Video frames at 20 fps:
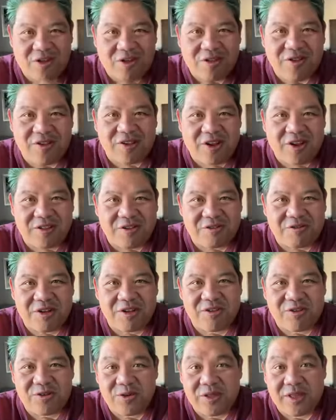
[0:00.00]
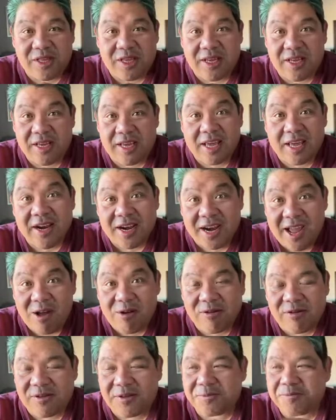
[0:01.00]
the other side of the street to the
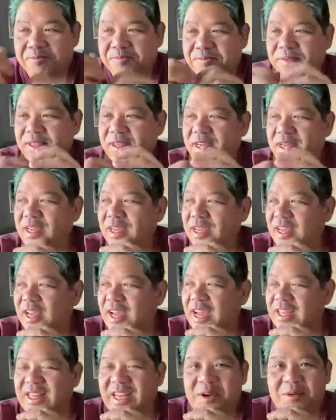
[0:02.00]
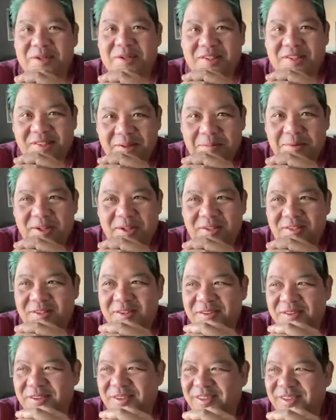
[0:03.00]
In-N-Out, and then I went to Zippy's.